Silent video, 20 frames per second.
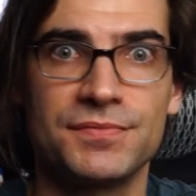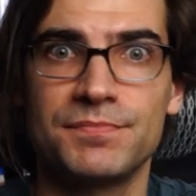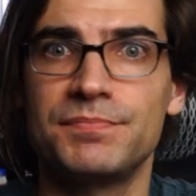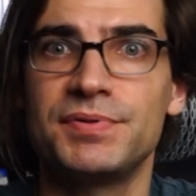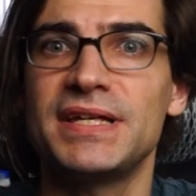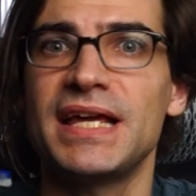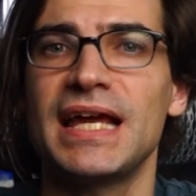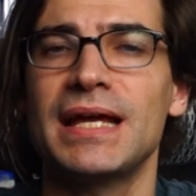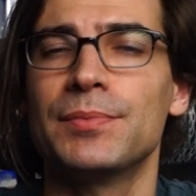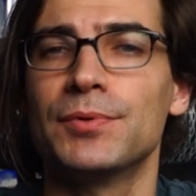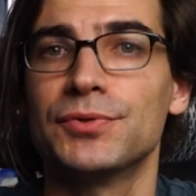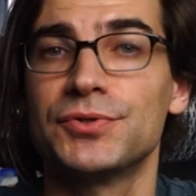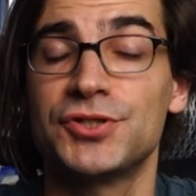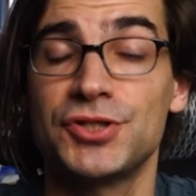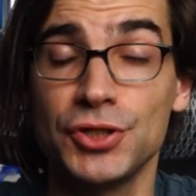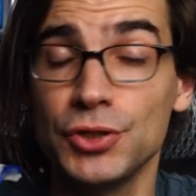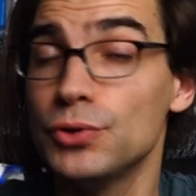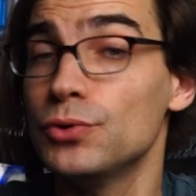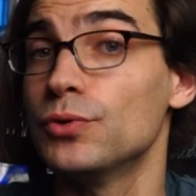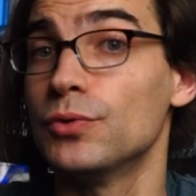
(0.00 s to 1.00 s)
be able
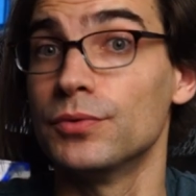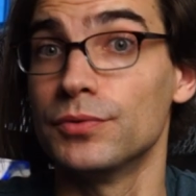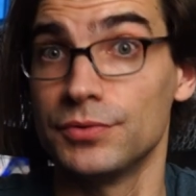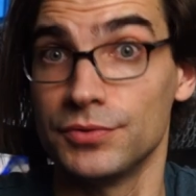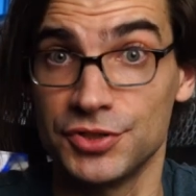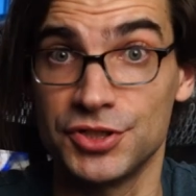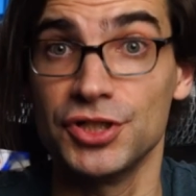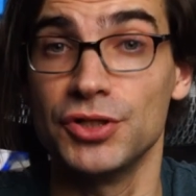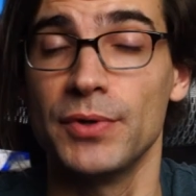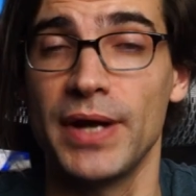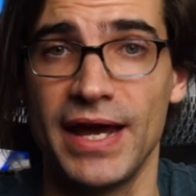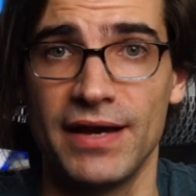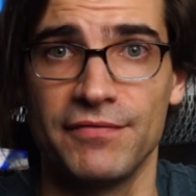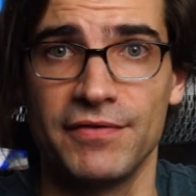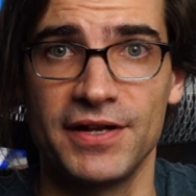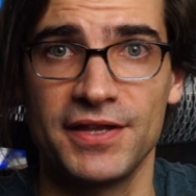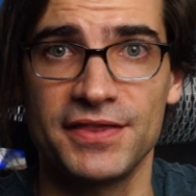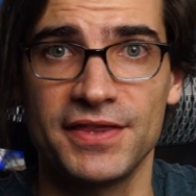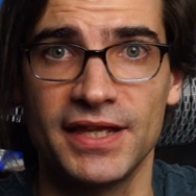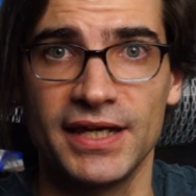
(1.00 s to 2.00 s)
to do
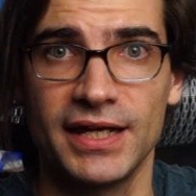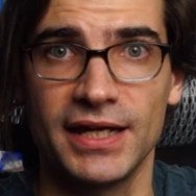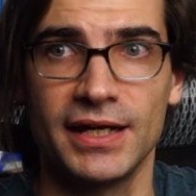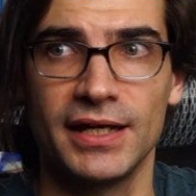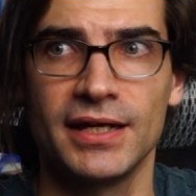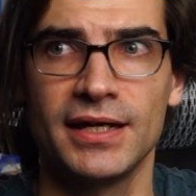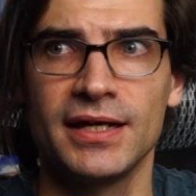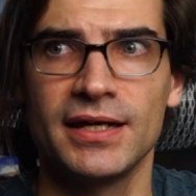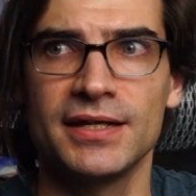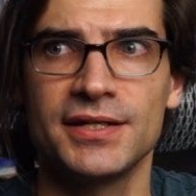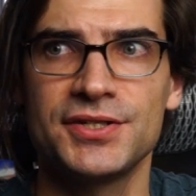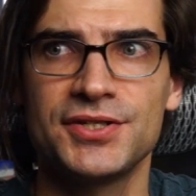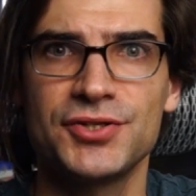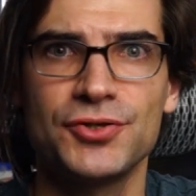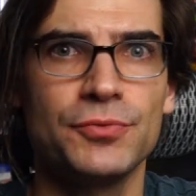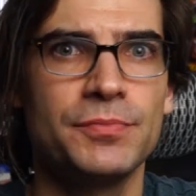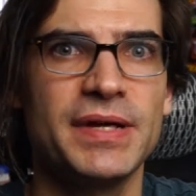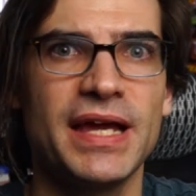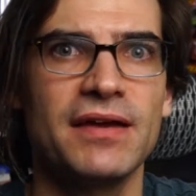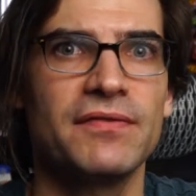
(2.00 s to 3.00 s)
everything
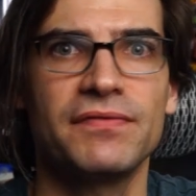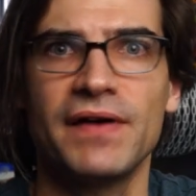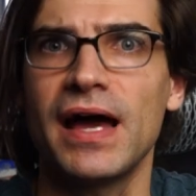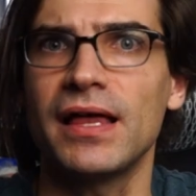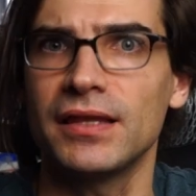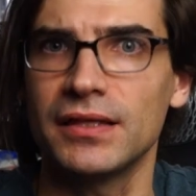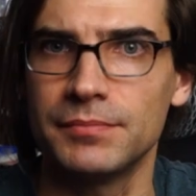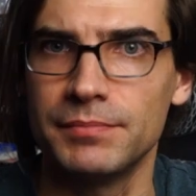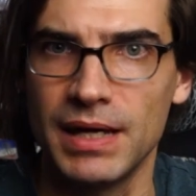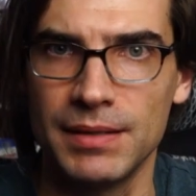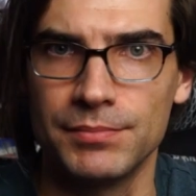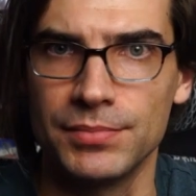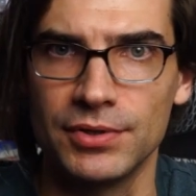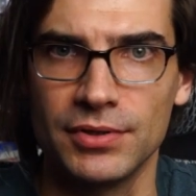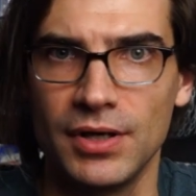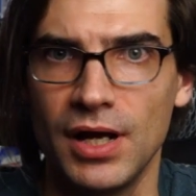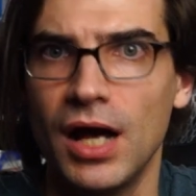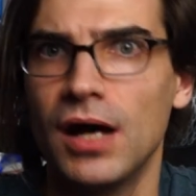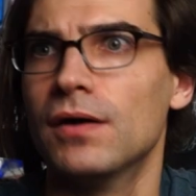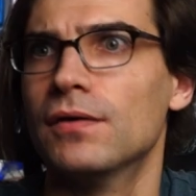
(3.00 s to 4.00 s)
to be a valid
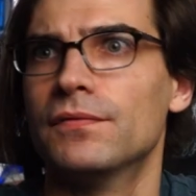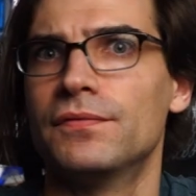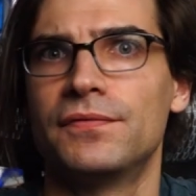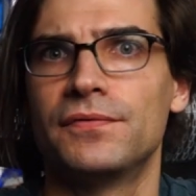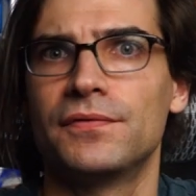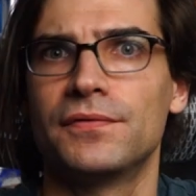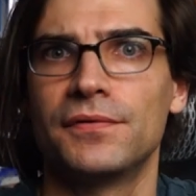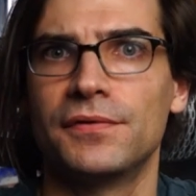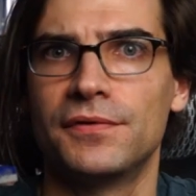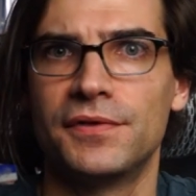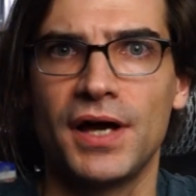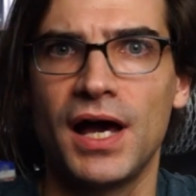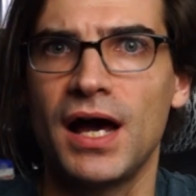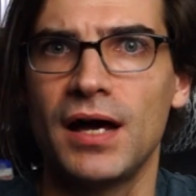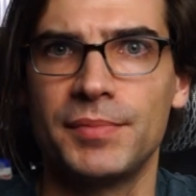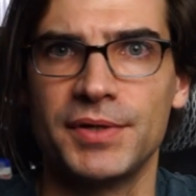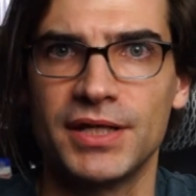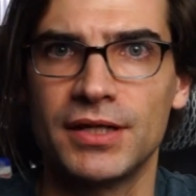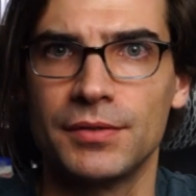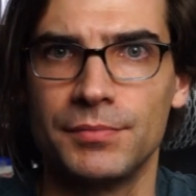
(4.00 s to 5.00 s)
member of the
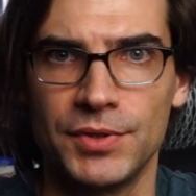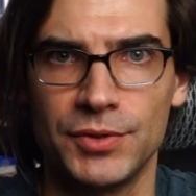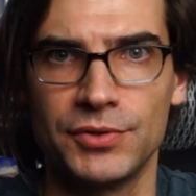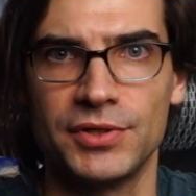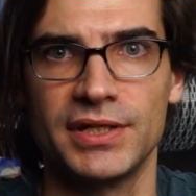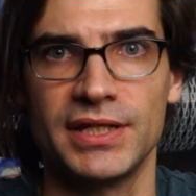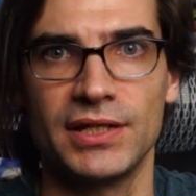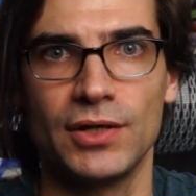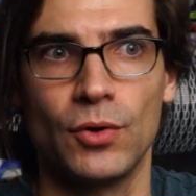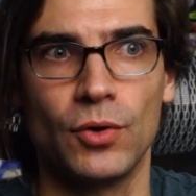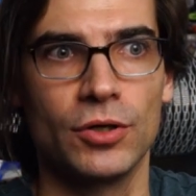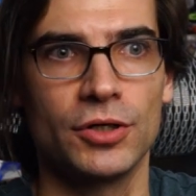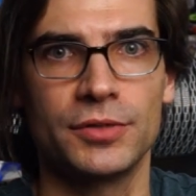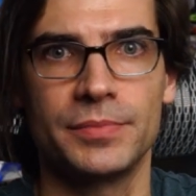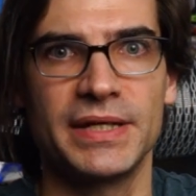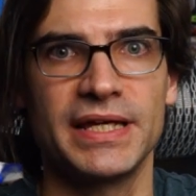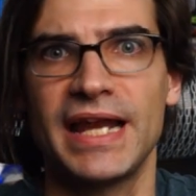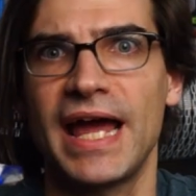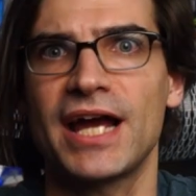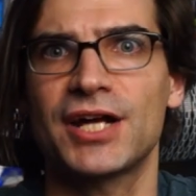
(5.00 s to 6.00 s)
hobby community, or to
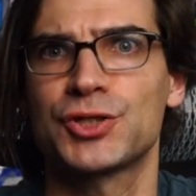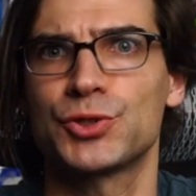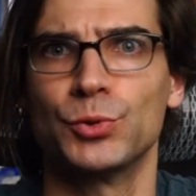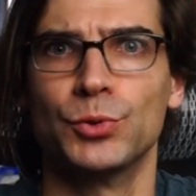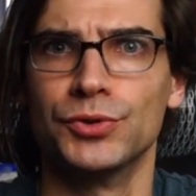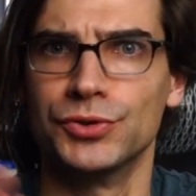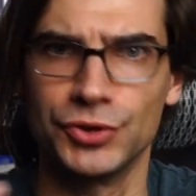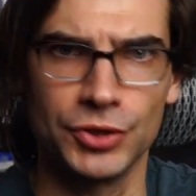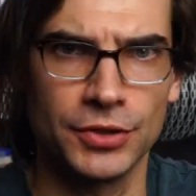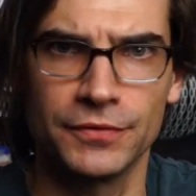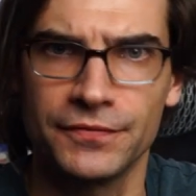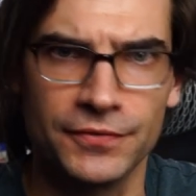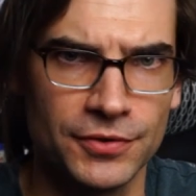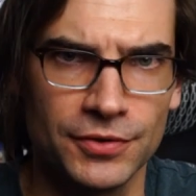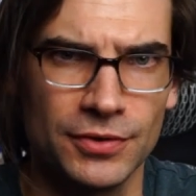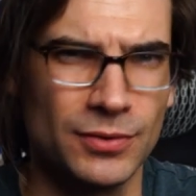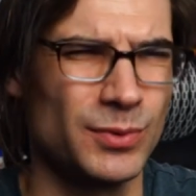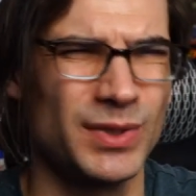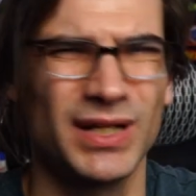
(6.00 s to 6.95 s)
be an actual nerfer, or